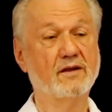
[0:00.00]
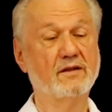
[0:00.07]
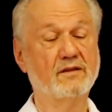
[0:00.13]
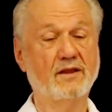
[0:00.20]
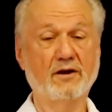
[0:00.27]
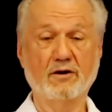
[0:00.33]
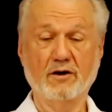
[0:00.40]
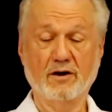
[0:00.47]

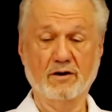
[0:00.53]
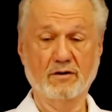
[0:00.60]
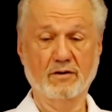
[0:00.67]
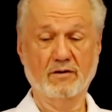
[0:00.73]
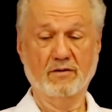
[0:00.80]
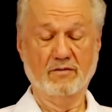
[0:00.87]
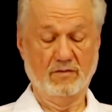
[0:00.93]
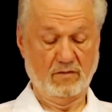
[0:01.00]
There are
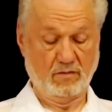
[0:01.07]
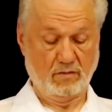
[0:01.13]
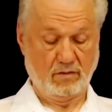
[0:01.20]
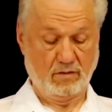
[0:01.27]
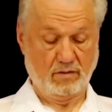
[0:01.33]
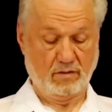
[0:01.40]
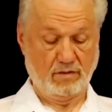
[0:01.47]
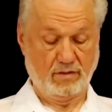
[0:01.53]

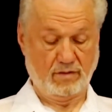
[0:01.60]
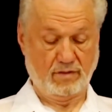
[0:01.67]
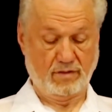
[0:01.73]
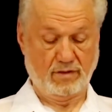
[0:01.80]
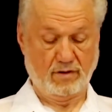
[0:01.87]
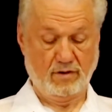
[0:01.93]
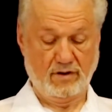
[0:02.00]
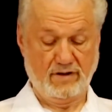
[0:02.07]

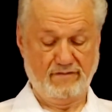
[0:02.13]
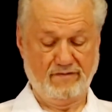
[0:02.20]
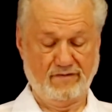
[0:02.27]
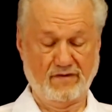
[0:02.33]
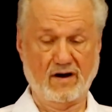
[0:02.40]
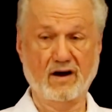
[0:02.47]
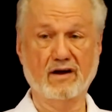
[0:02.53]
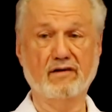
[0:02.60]

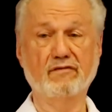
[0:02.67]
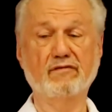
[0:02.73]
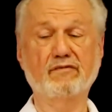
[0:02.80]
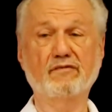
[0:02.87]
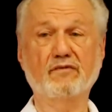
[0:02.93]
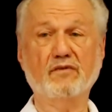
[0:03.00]
35